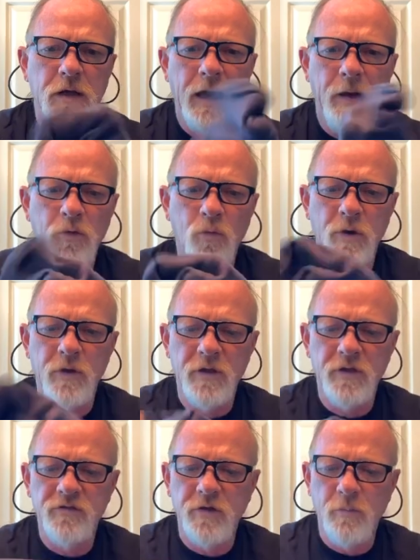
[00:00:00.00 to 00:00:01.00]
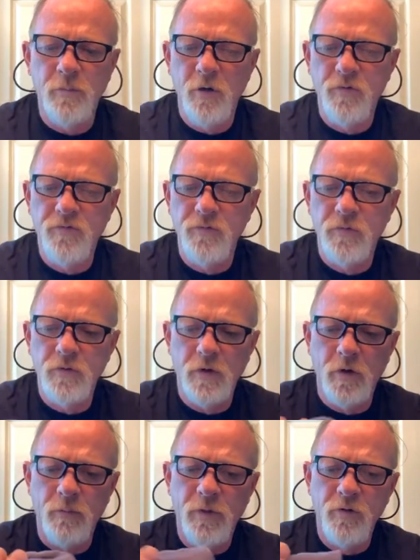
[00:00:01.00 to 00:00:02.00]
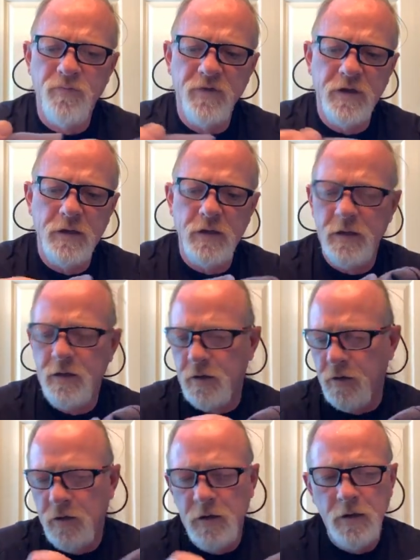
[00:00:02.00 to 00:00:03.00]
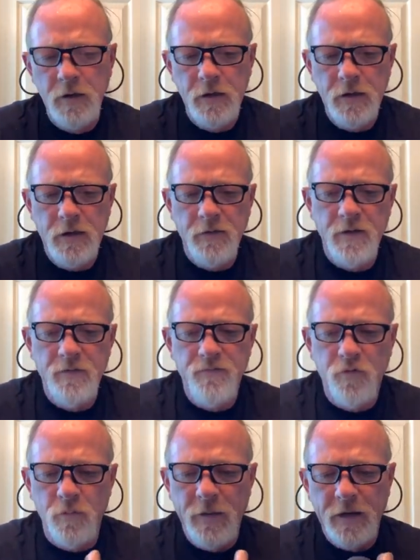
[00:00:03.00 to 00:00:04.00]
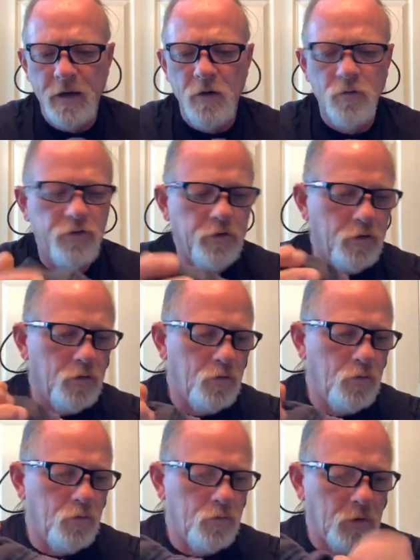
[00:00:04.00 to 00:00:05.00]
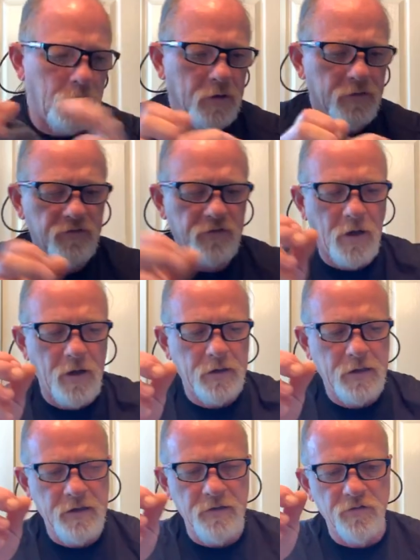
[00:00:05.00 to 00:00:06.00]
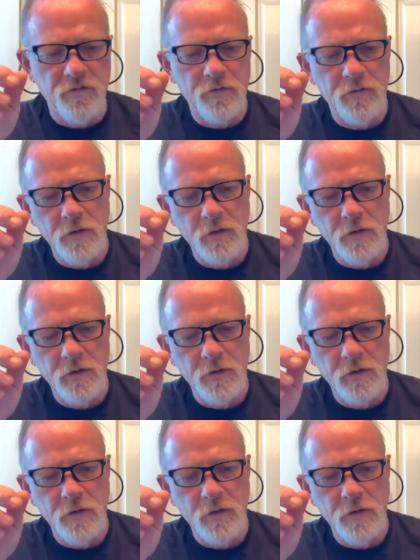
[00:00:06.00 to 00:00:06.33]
I would wear this on both feet here, and then for my go-to stockings,